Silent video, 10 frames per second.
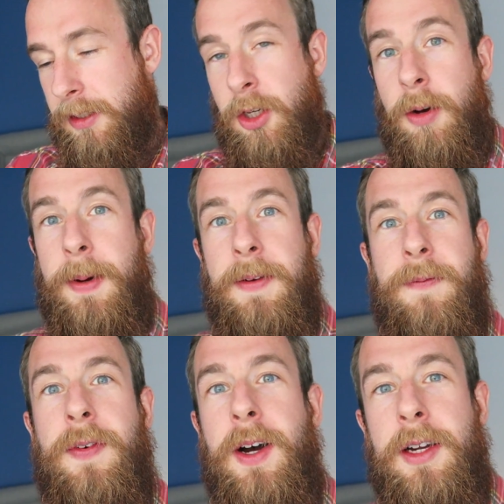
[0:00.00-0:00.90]
Got my
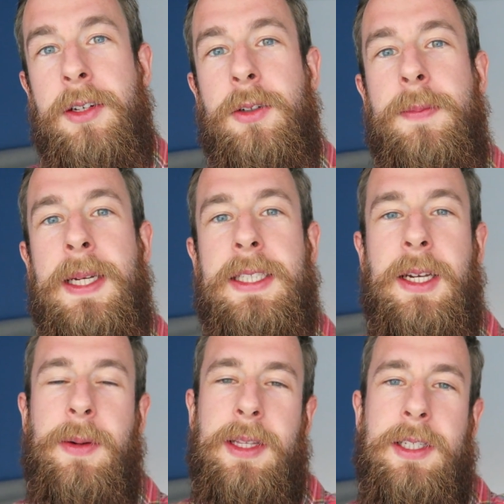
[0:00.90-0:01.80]
final
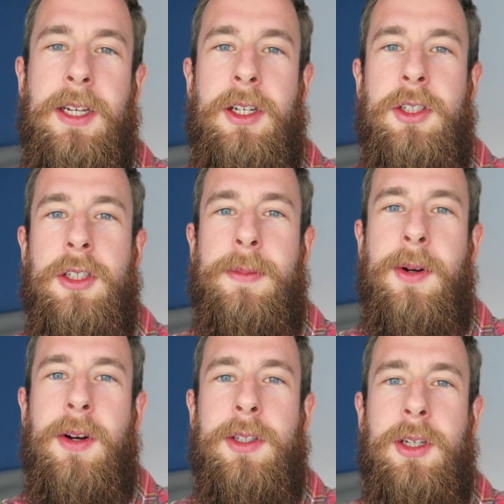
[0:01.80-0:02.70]
meeting with the surgeon
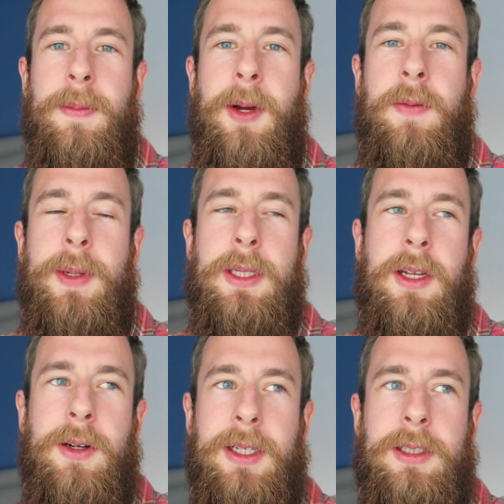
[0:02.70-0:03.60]
tomorrow, so I'm hoping
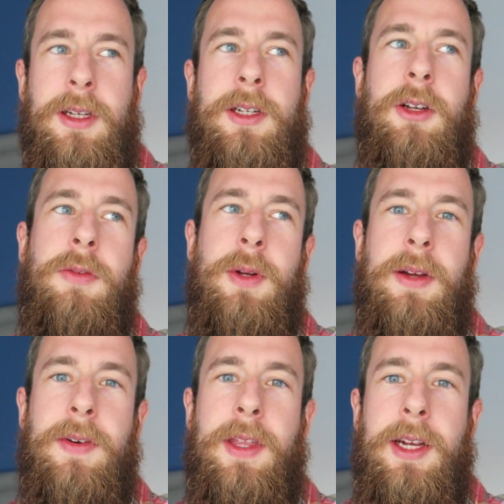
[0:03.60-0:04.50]
that I'll get signed off
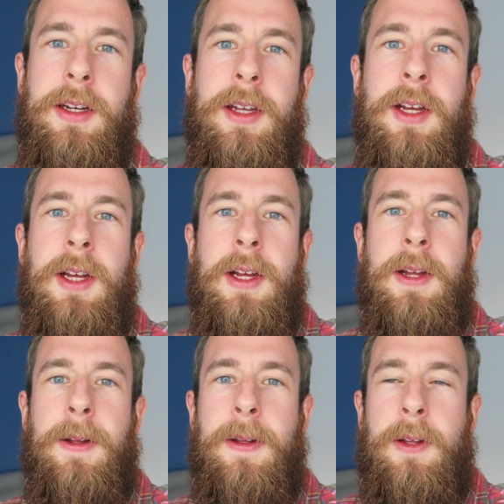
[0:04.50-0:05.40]
with everything. And
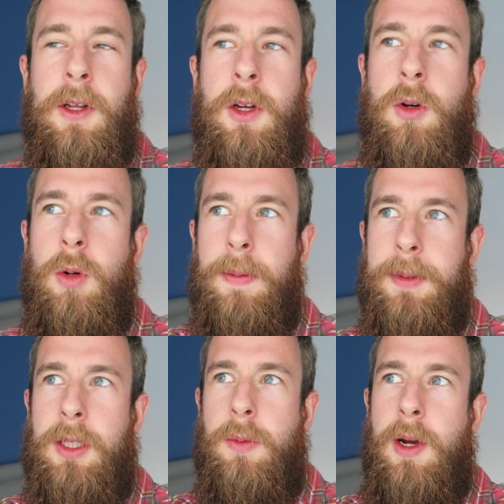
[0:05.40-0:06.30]
All
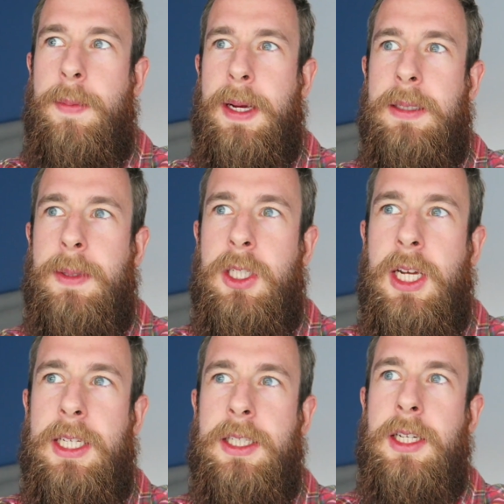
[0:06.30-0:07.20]
I'm still worrying about is my
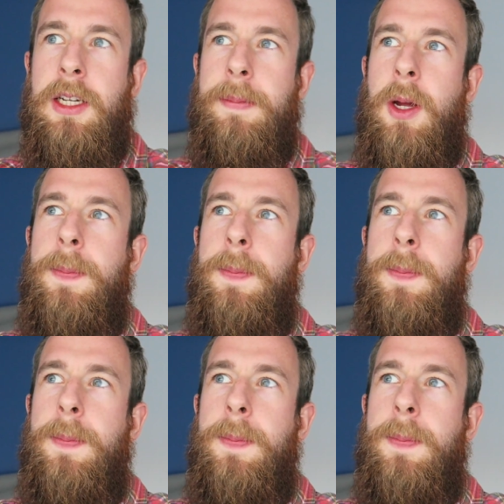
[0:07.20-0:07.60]
chest, and I'm